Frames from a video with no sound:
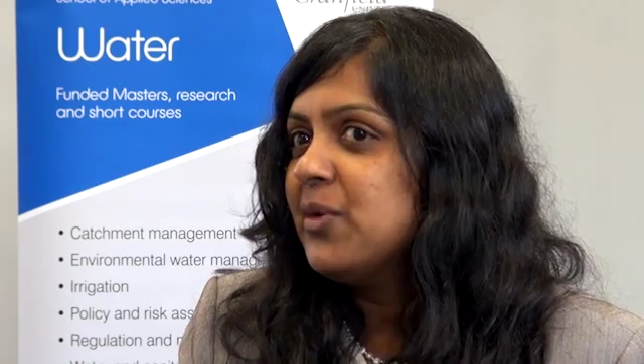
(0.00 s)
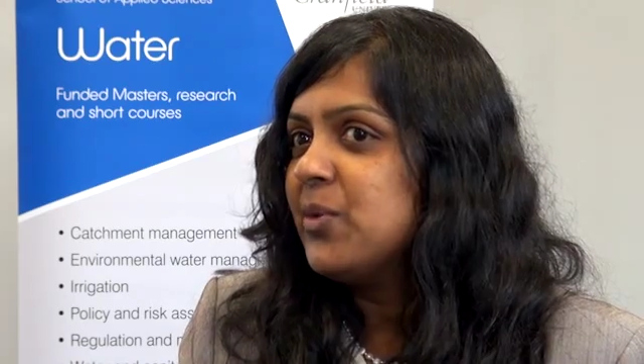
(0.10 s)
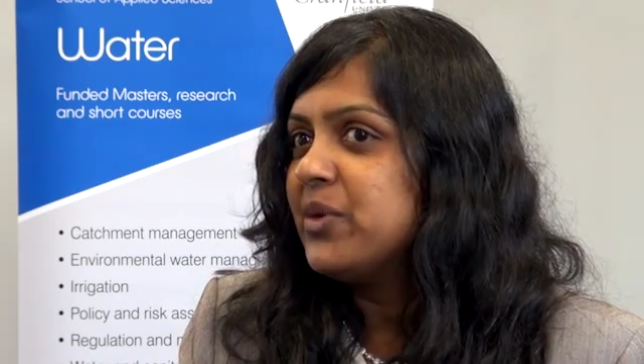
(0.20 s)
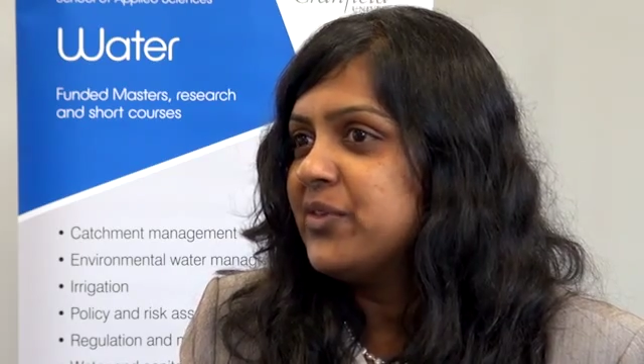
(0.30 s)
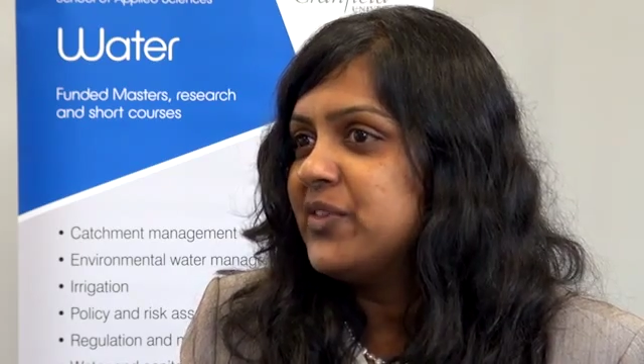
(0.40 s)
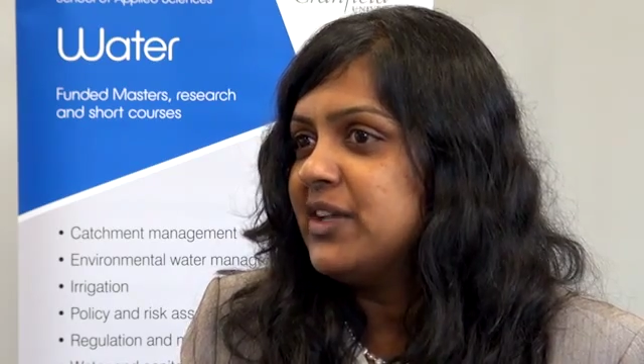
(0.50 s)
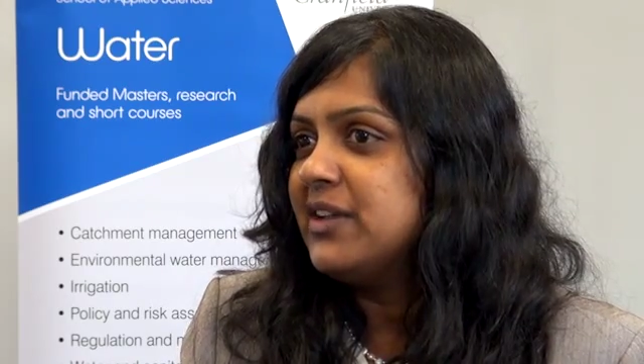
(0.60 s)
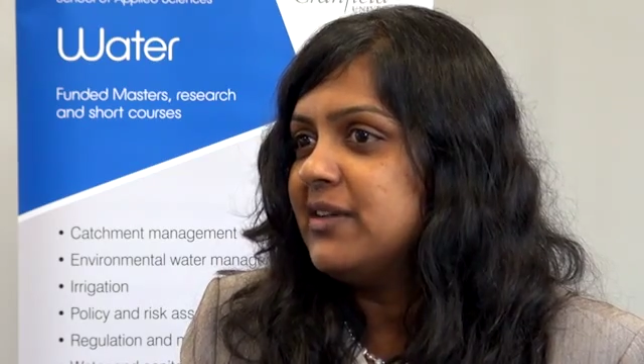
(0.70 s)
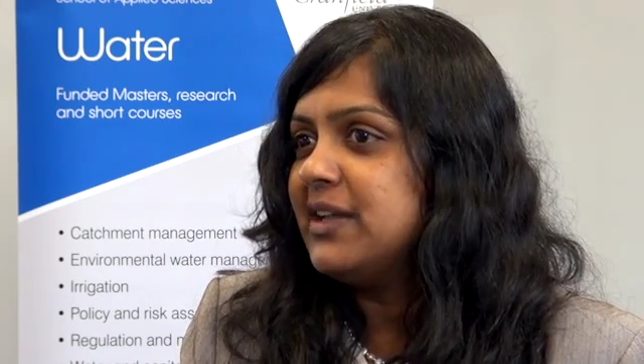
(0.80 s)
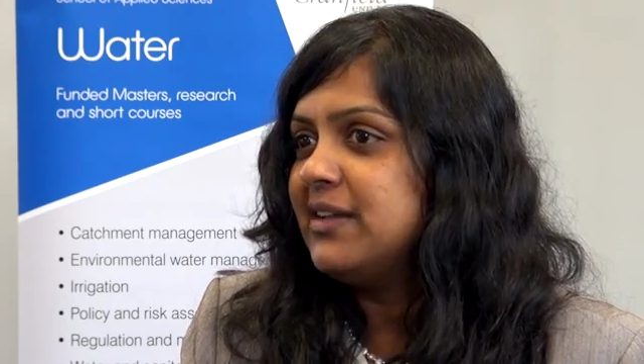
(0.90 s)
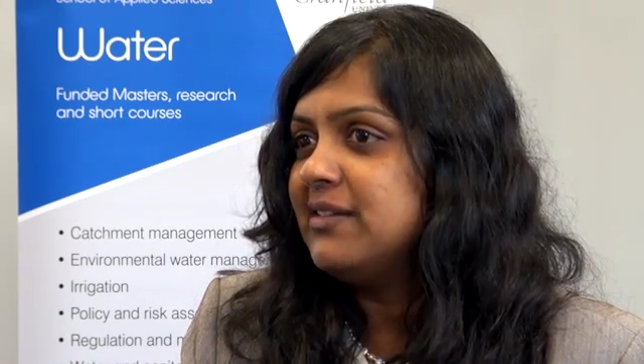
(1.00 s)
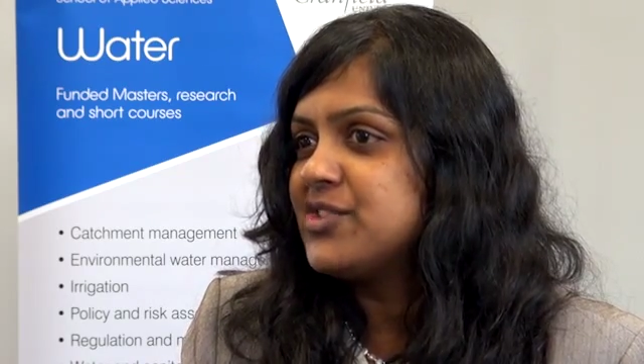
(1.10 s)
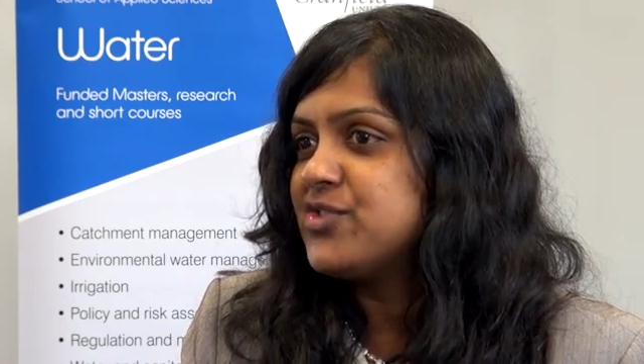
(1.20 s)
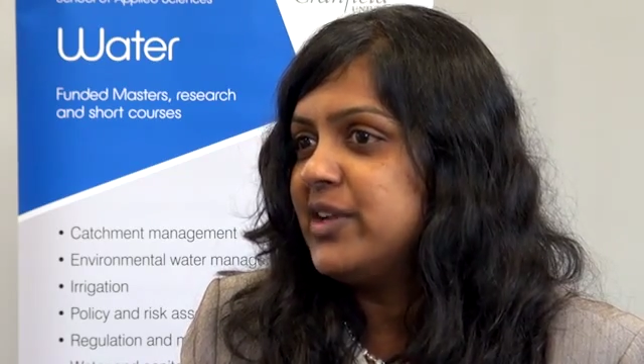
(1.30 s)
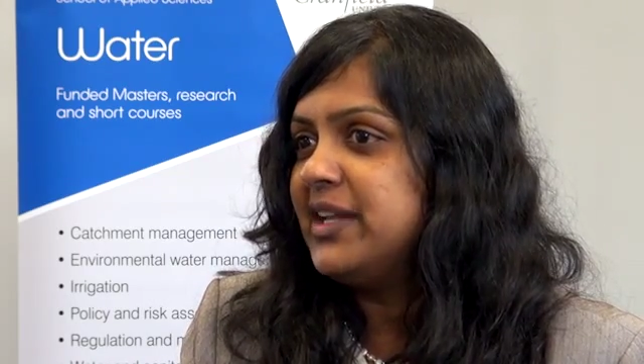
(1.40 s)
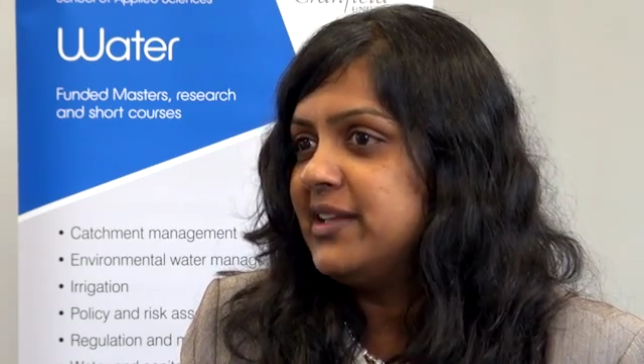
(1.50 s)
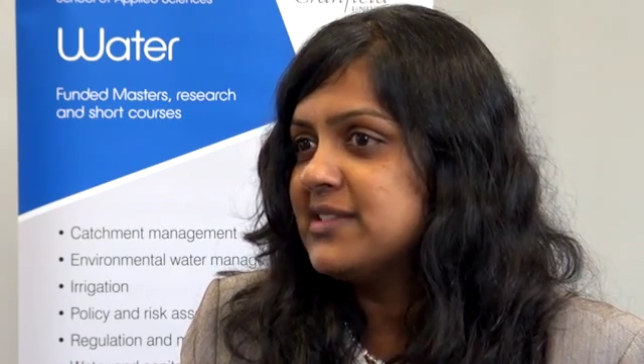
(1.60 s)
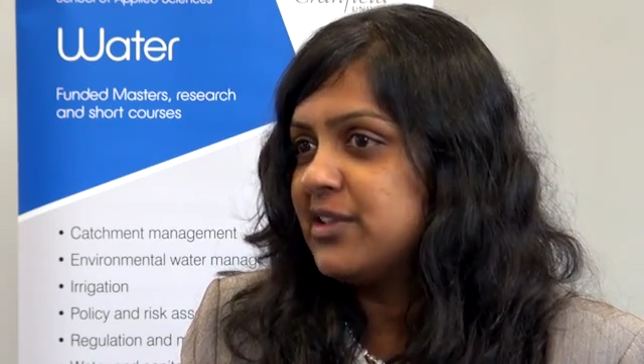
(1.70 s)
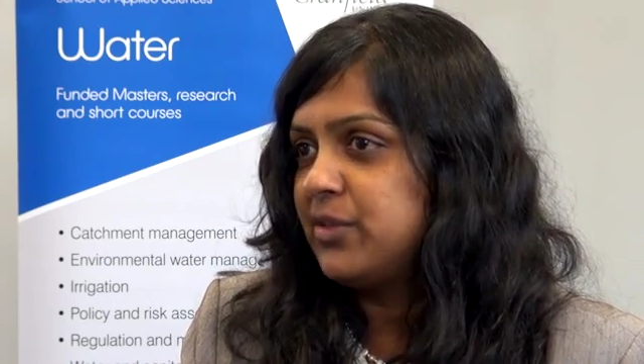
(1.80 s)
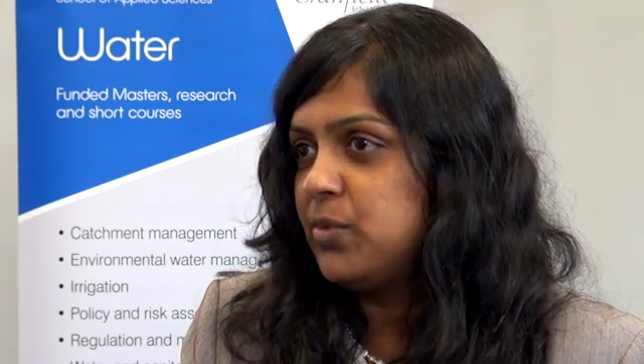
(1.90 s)
one of the
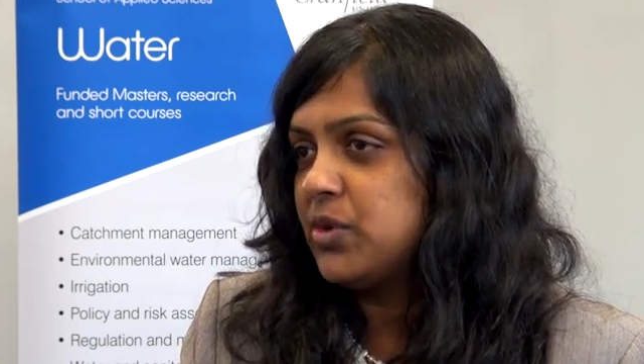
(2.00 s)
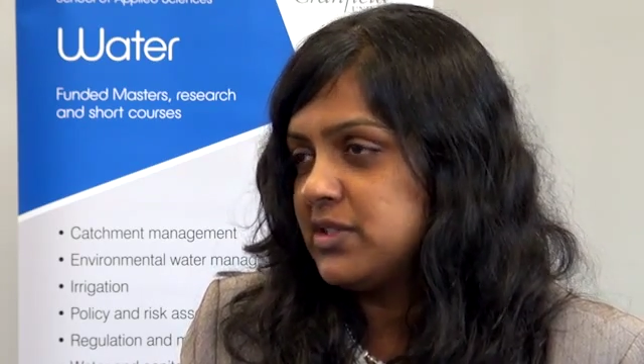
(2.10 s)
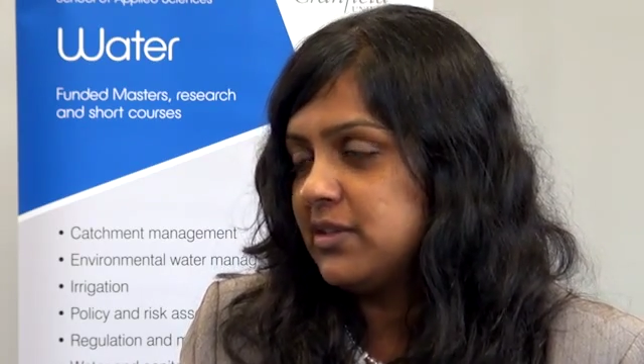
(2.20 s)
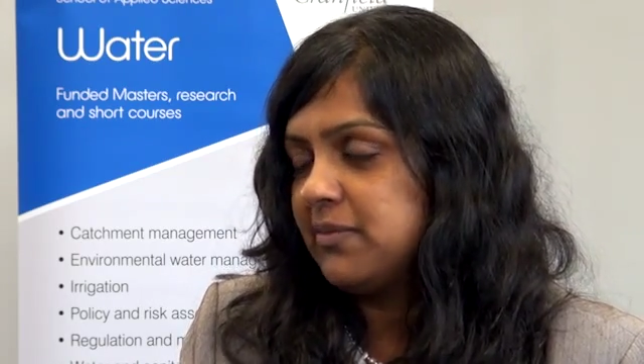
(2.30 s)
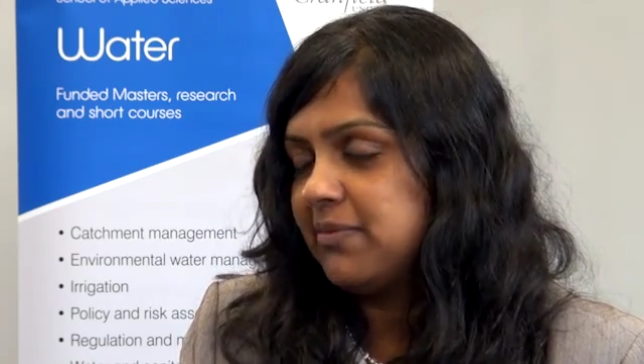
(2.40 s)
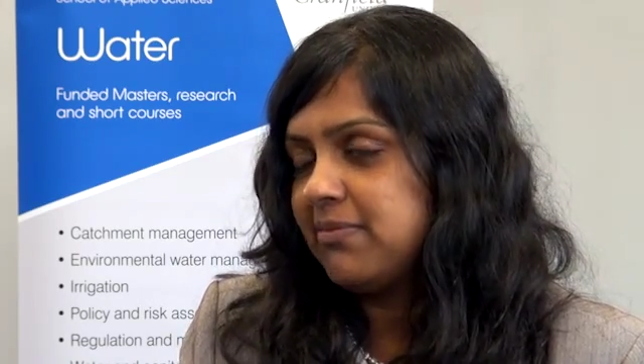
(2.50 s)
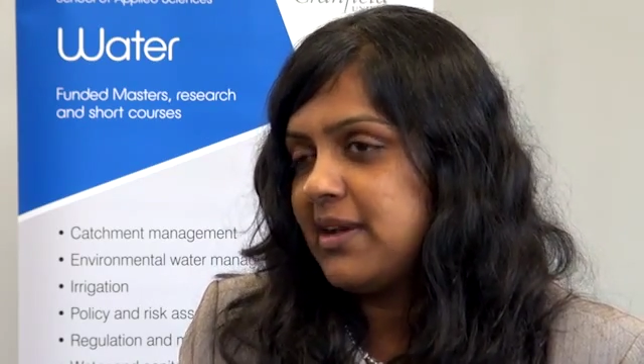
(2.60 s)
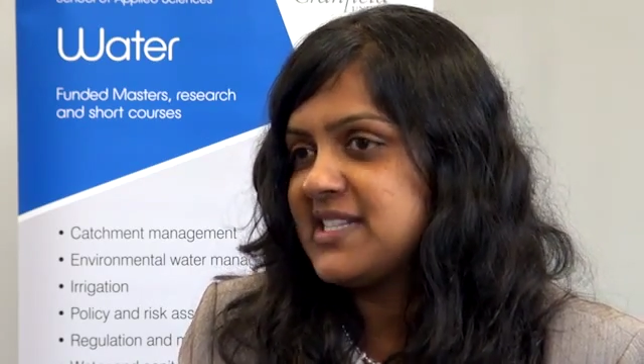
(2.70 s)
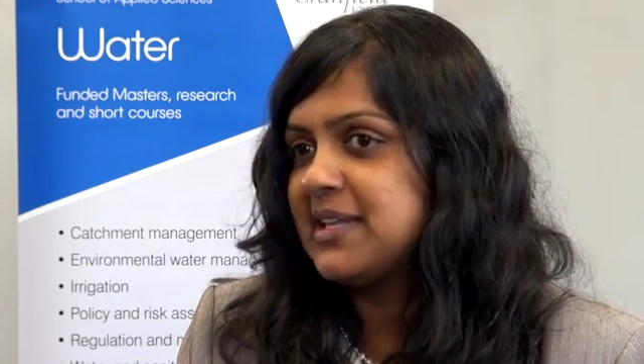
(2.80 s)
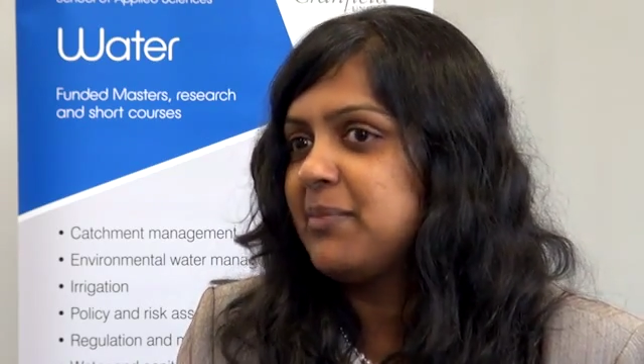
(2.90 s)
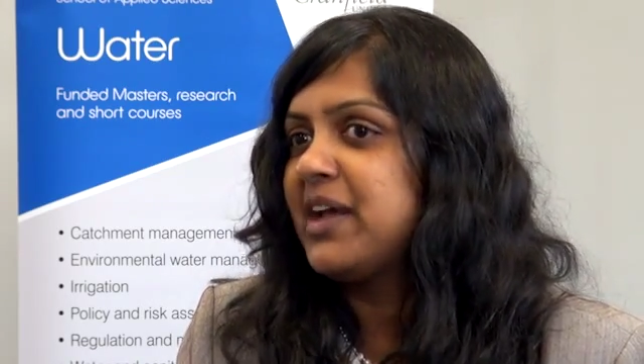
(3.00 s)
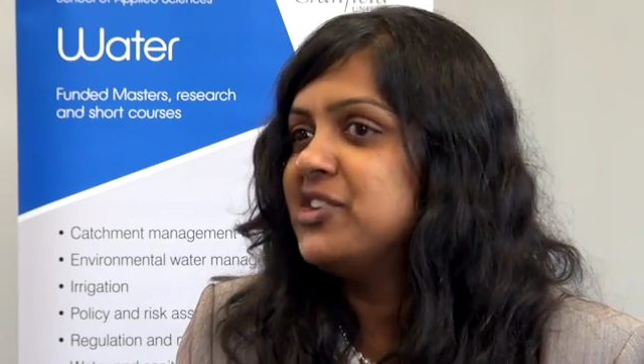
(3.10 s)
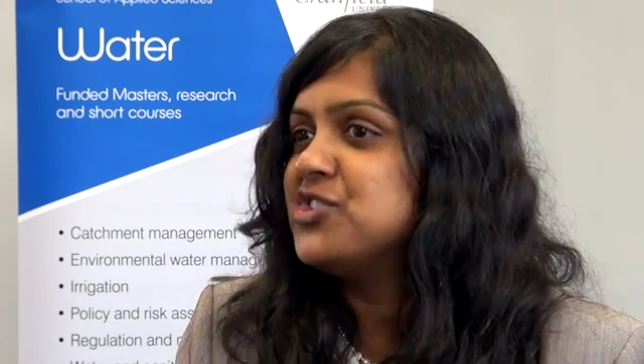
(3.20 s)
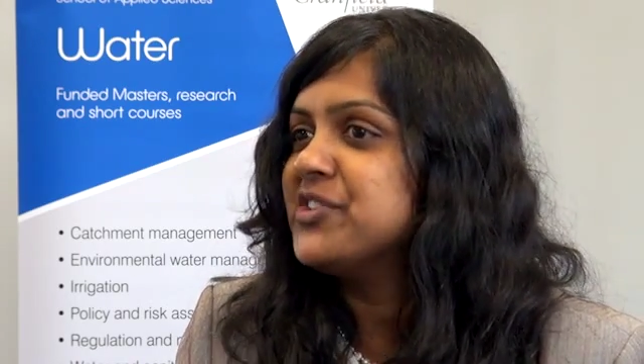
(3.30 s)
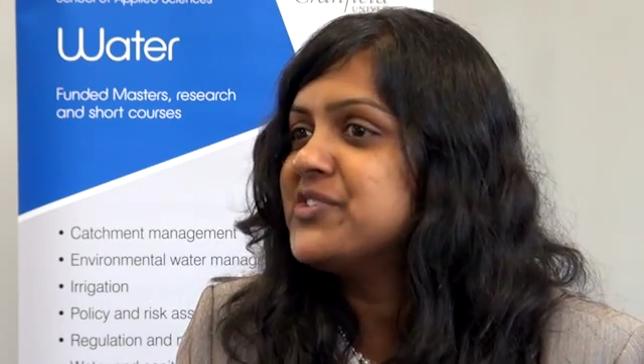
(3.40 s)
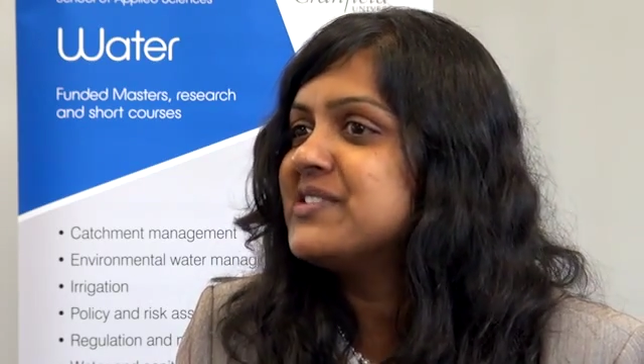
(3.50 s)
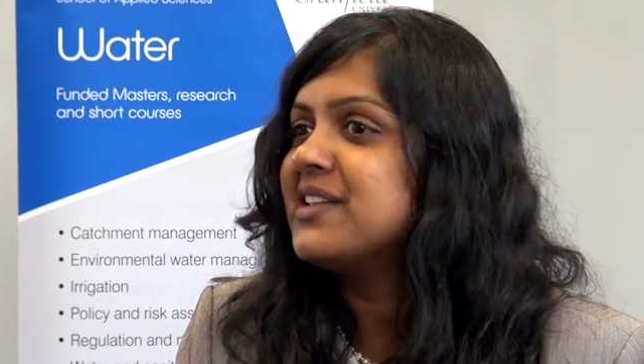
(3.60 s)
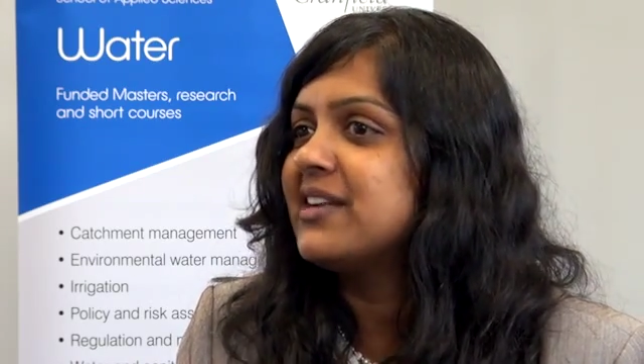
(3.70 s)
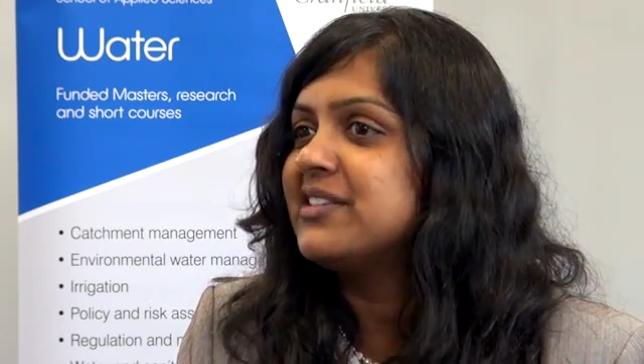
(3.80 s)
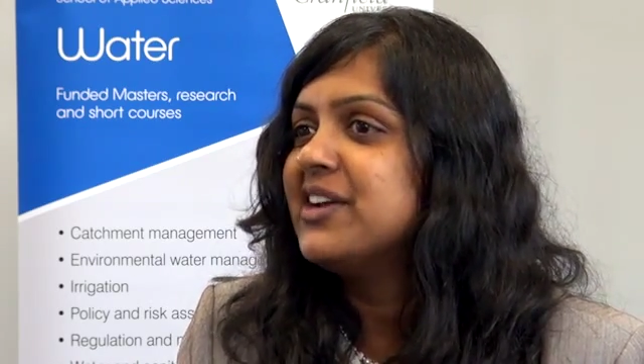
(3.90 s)
industry-leading Southern Water asset managers
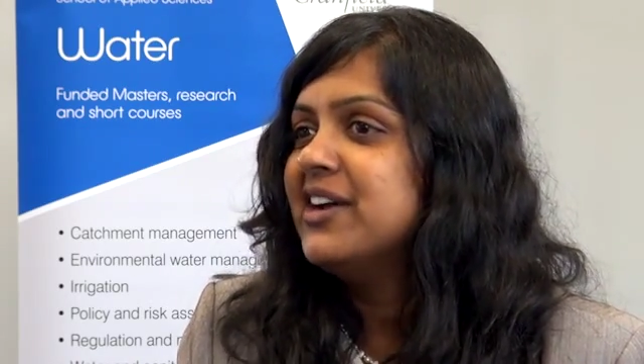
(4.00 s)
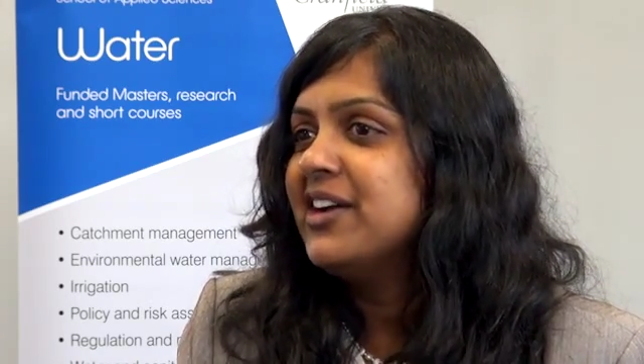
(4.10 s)
that